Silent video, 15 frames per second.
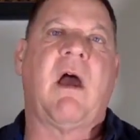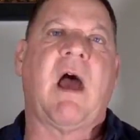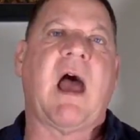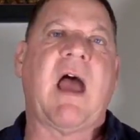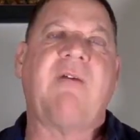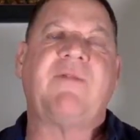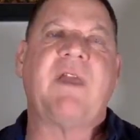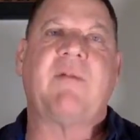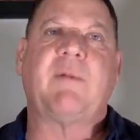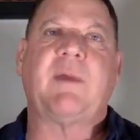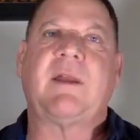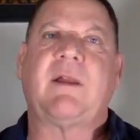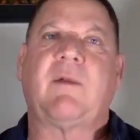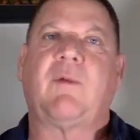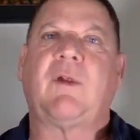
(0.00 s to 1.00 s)
I've never
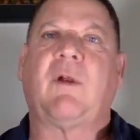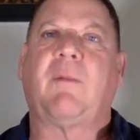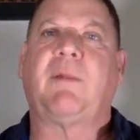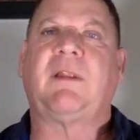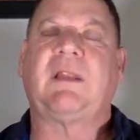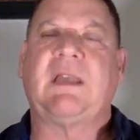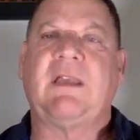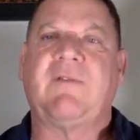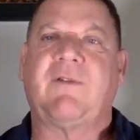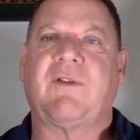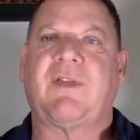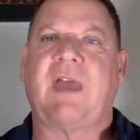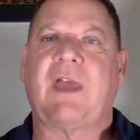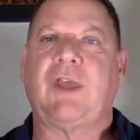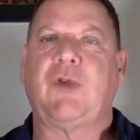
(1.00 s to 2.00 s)
been a real believer
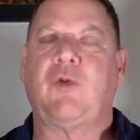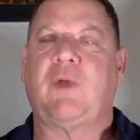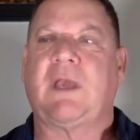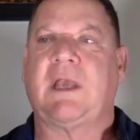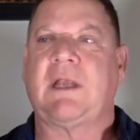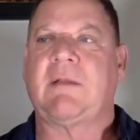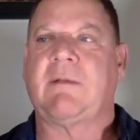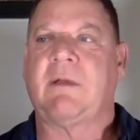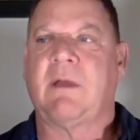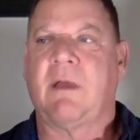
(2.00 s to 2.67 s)
that you can